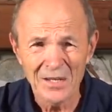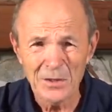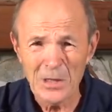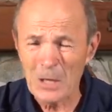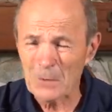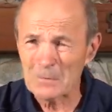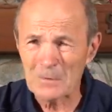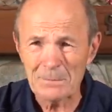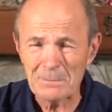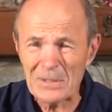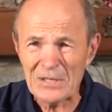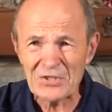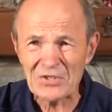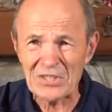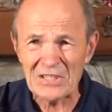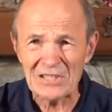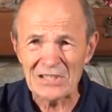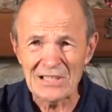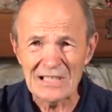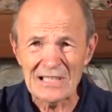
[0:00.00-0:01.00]
not with
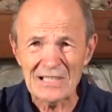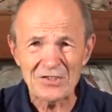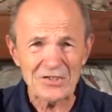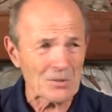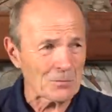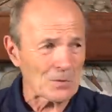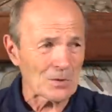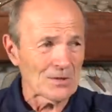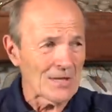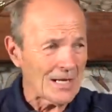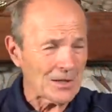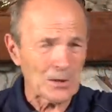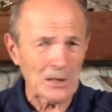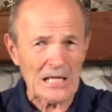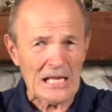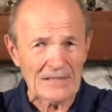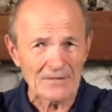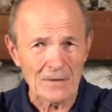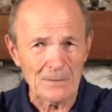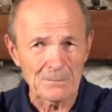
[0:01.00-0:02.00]
BCDs, and we're not going
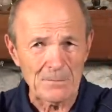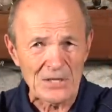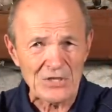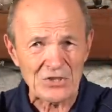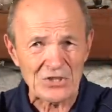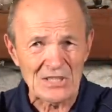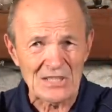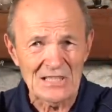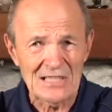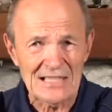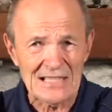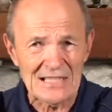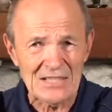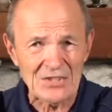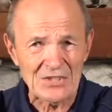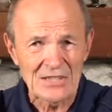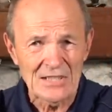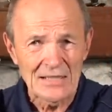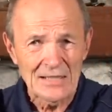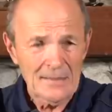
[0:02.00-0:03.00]
to give up
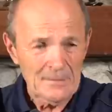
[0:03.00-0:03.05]
BCDs.